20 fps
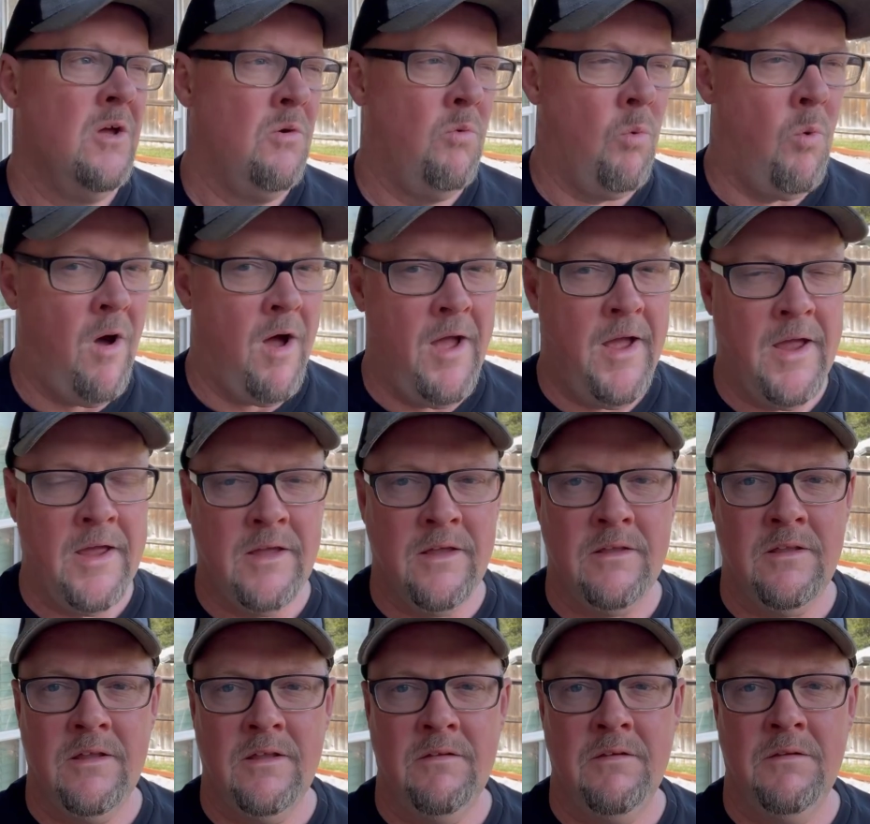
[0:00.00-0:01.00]

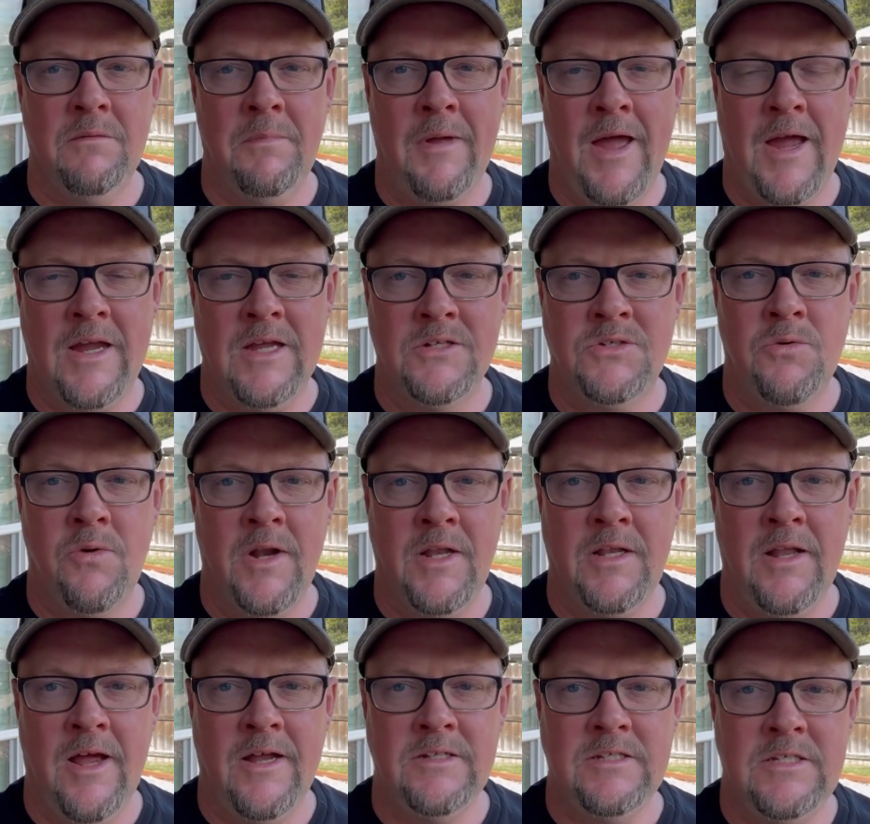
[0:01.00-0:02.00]
why back in
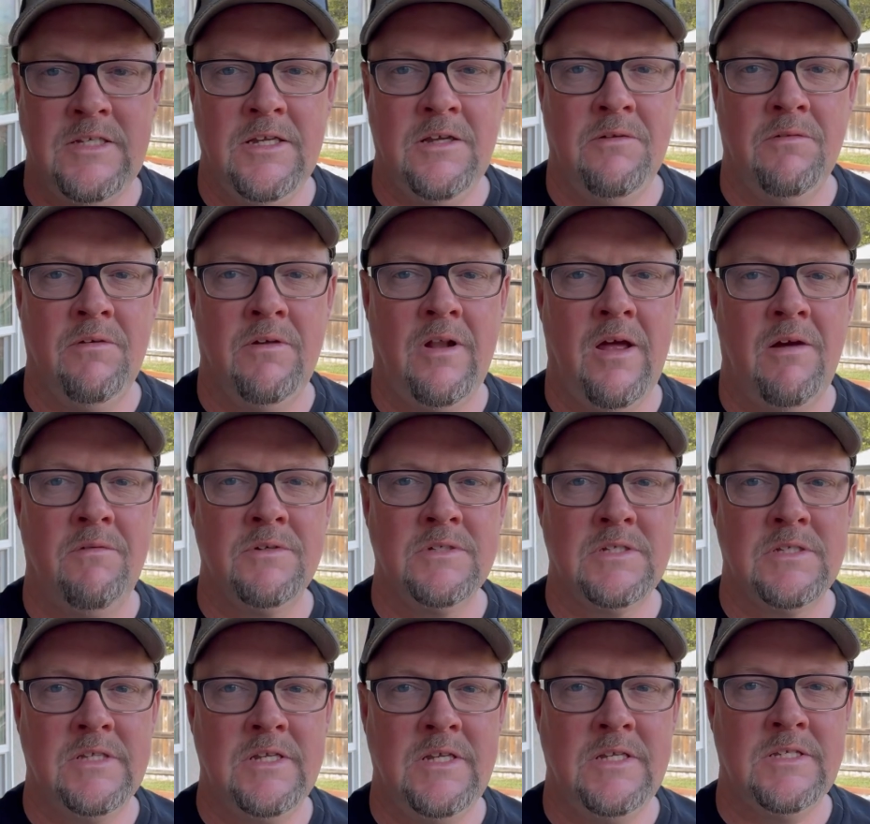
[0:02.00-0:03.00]
2019 when I was
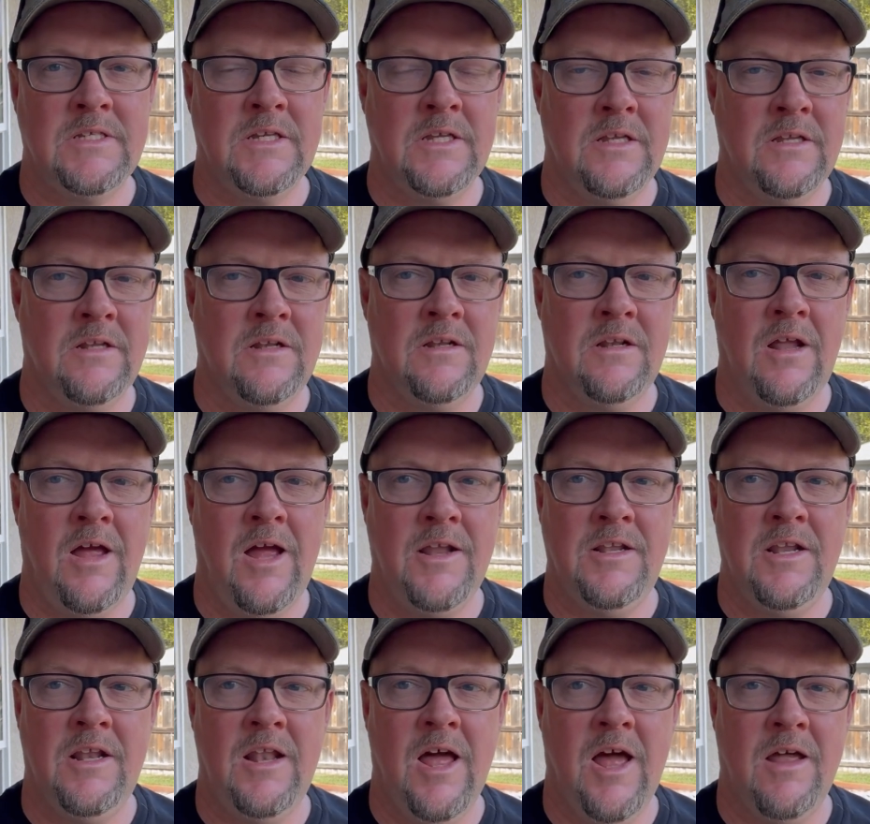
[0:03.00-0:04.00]
leasing, I
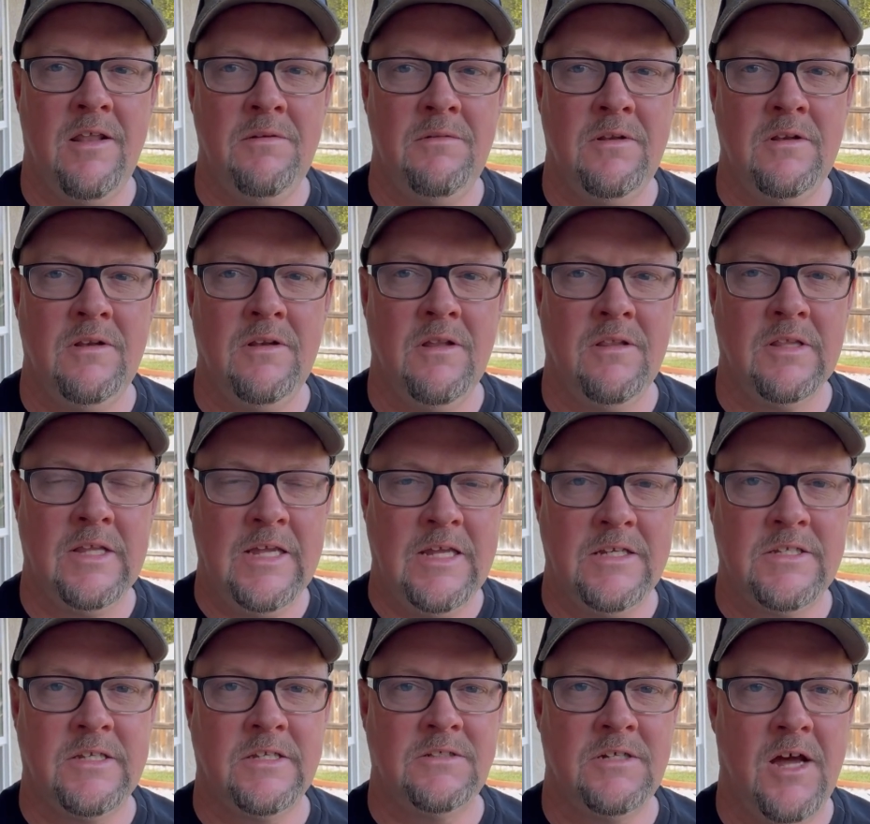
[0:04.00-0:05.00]
did not
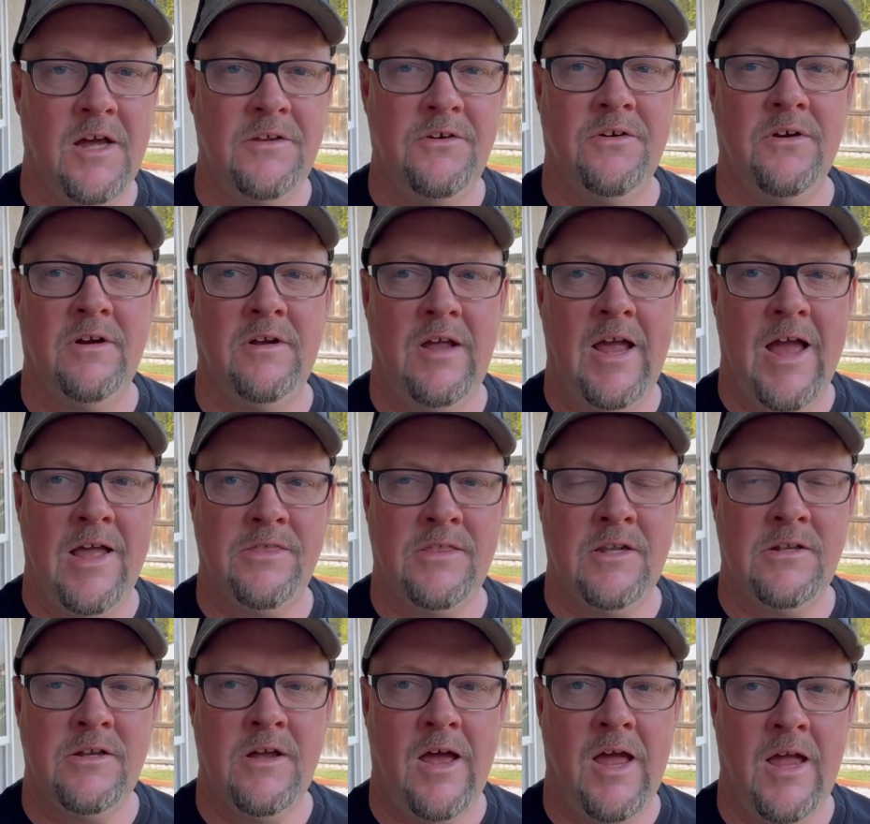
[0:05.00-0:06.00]
lease a Tundra at the
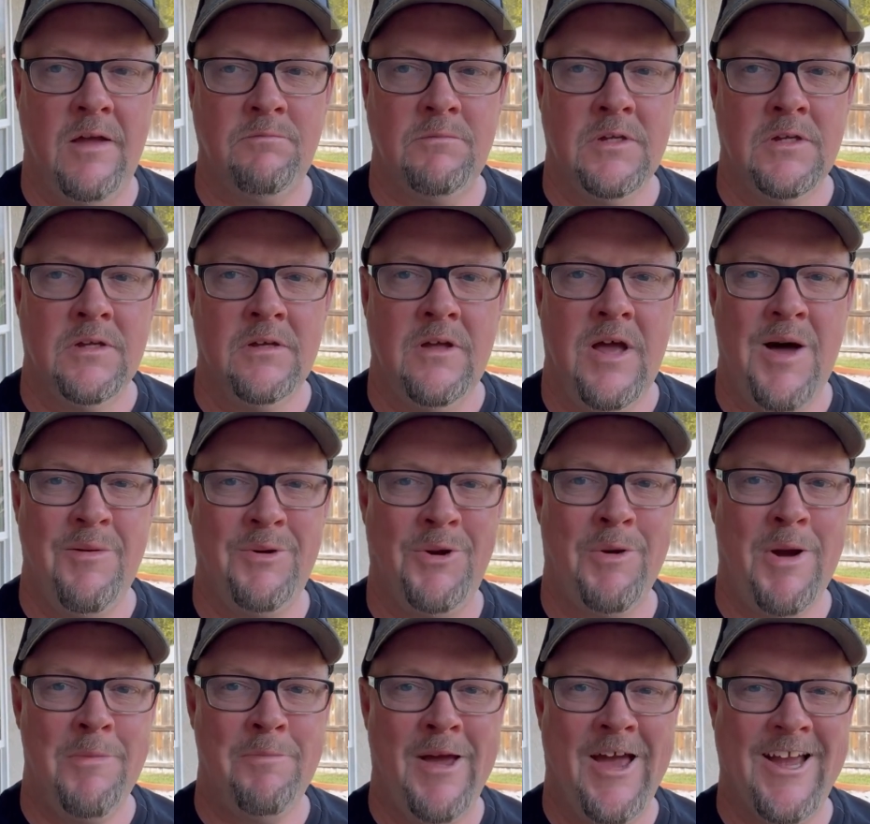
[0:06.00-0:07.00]
time. I'll be
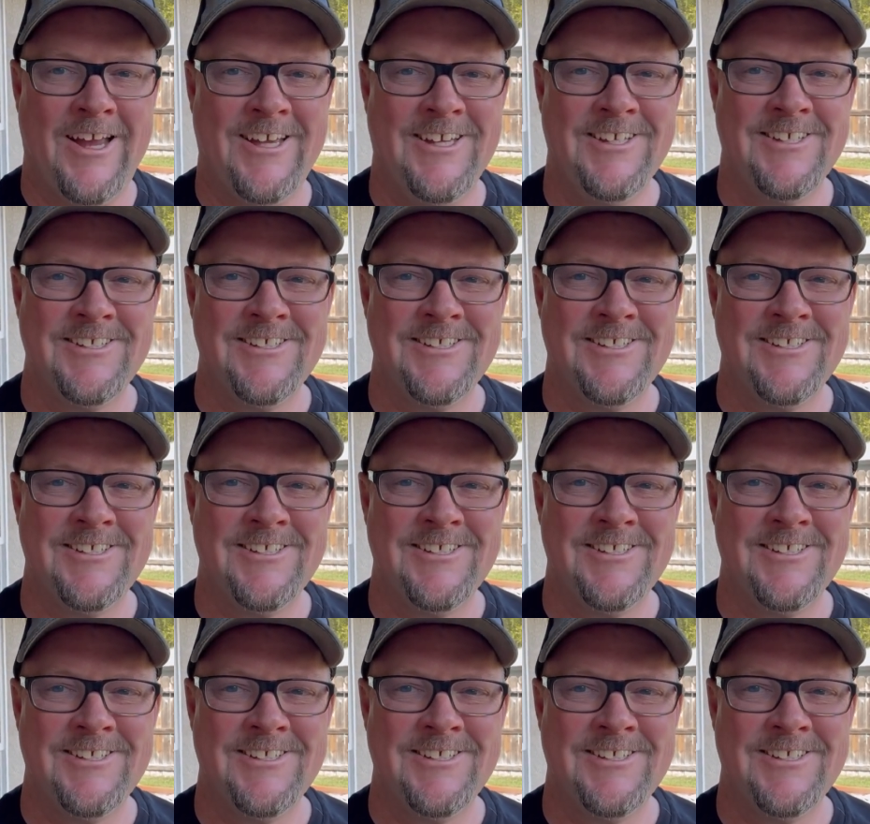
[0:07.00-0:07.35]
right back.